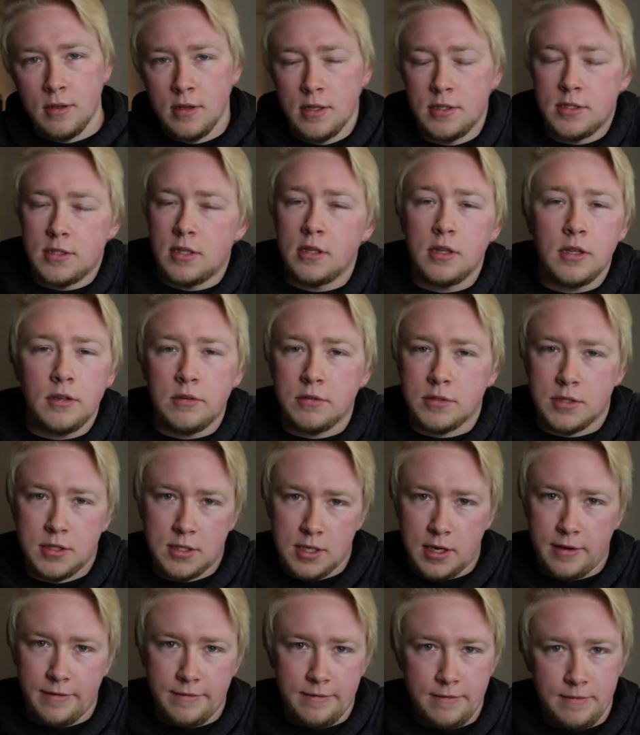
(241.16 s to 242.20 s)
it's the little
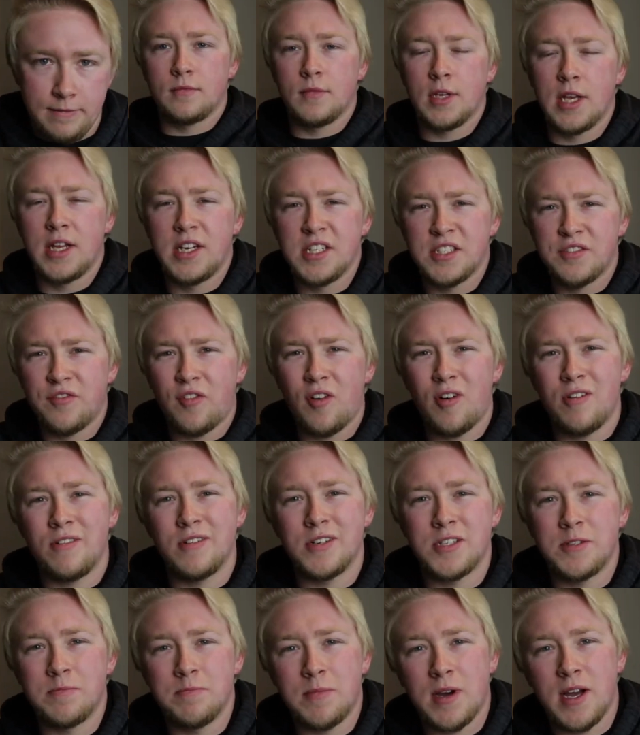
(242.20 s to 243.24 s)
stuff. And as far
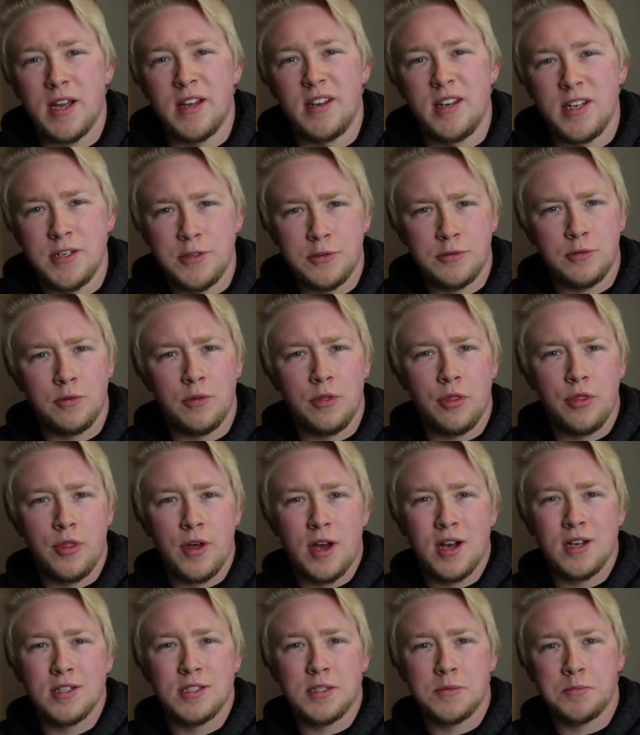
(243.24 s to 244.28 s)
as my initial
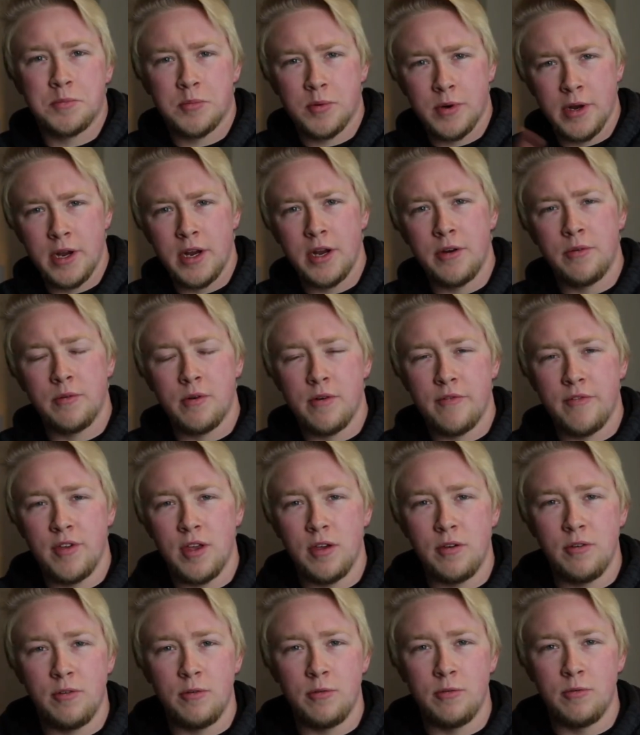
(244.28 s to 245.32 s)
thoughts
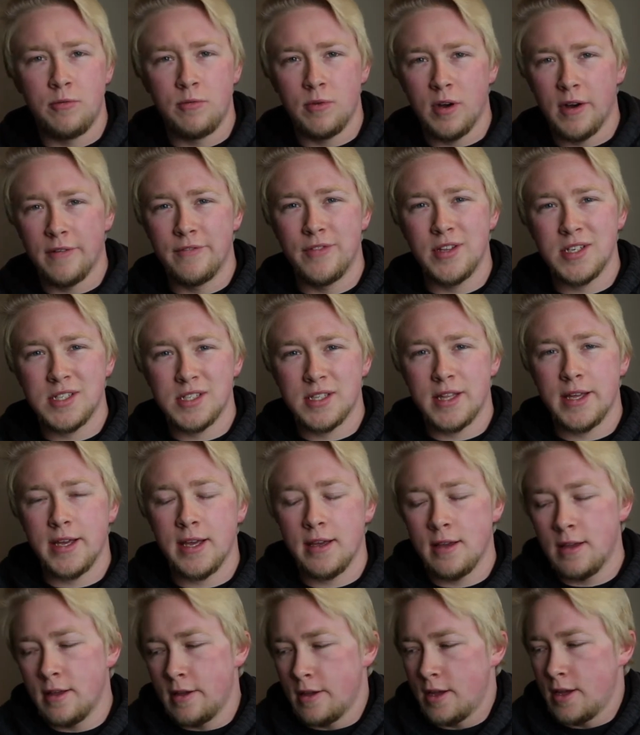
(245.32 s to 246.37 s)
pre-review of this
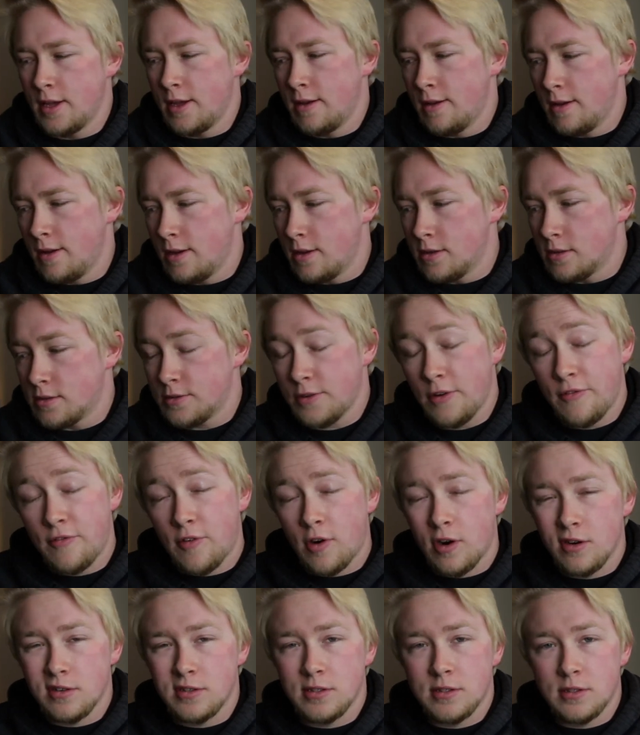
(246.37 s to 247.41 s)
thing, so
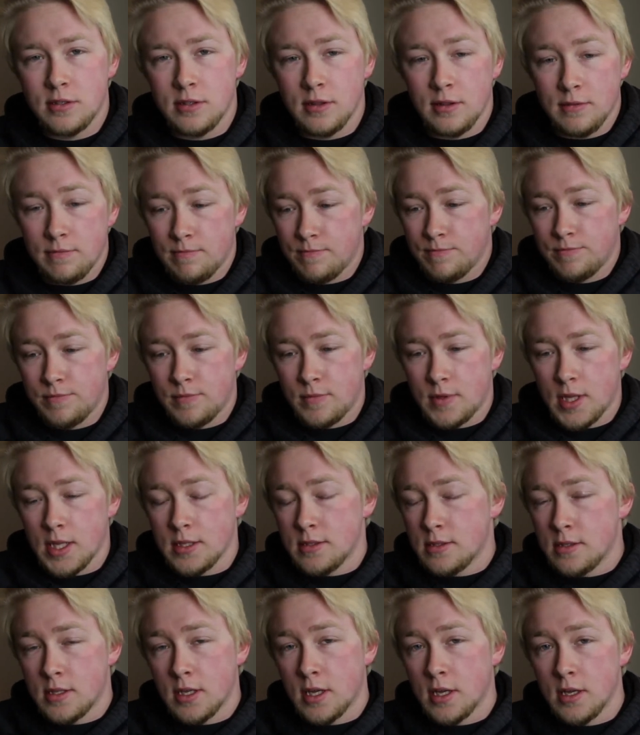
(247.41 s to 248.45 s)
far
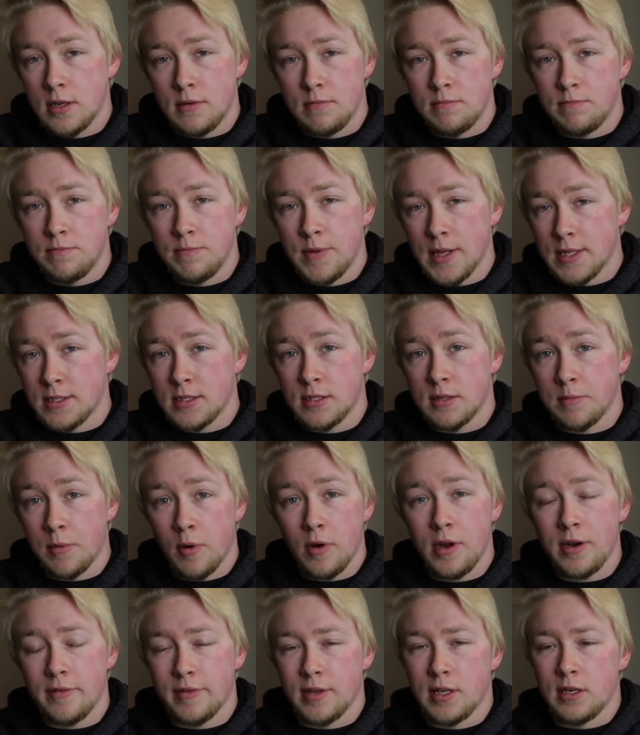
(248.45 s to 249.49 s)
that's the
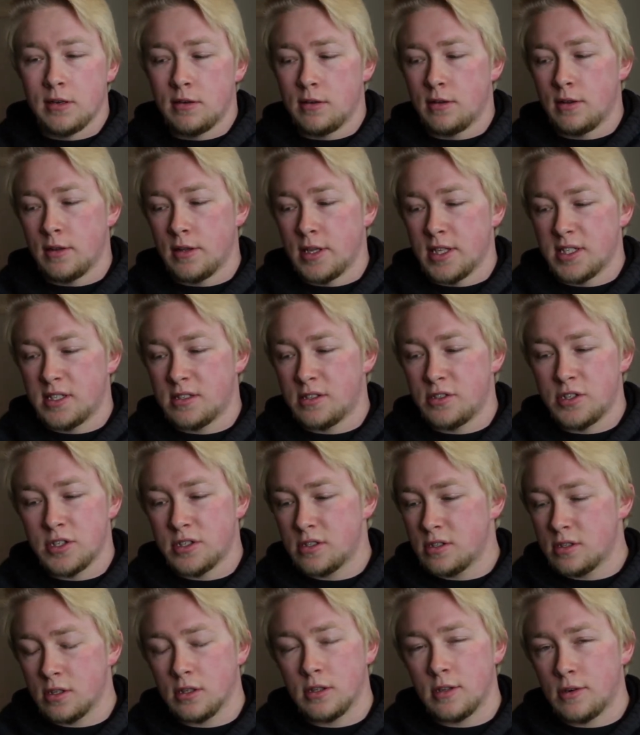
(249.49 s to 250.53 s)
point of it. That's
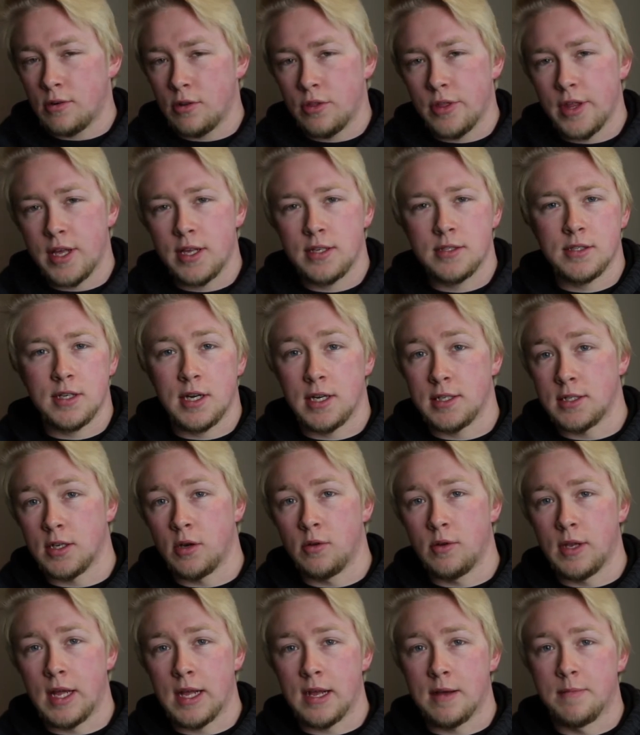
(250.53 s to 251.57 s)
just the little things that I
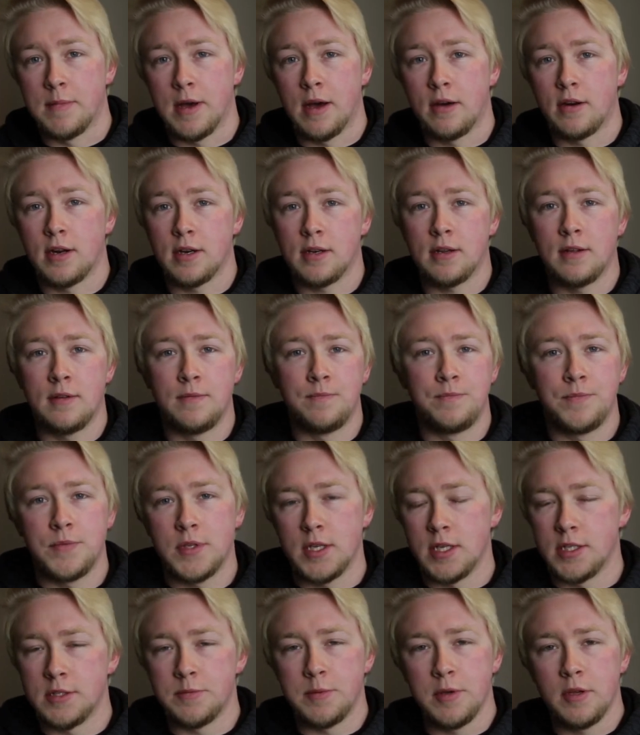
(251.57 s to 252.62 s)
don't like about it.
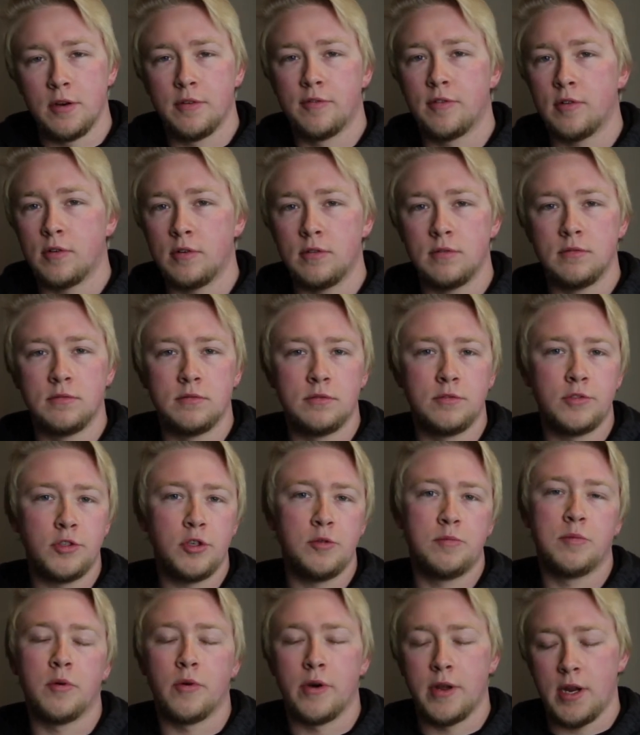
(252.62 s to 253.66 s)
It's beautiful,
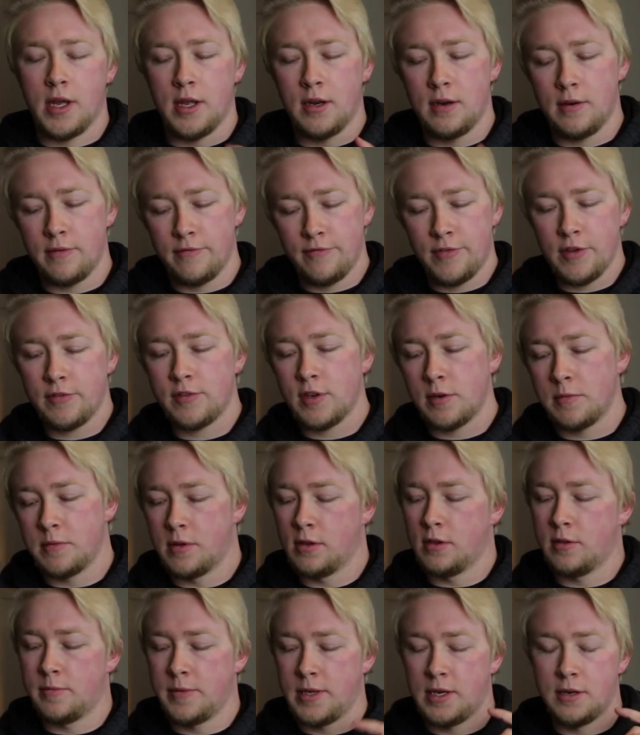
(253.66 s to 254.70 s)
2.8,
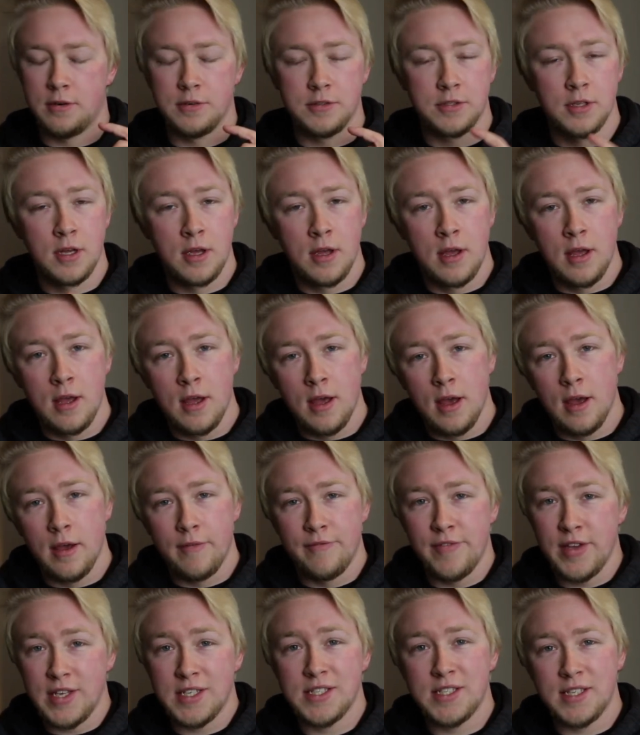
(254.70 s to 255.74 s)
15mm,
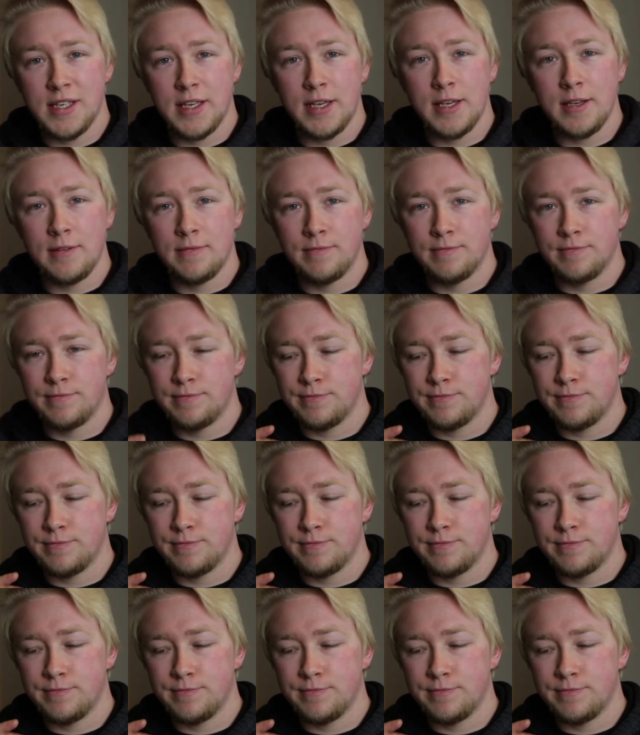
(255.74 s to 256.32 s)
VC,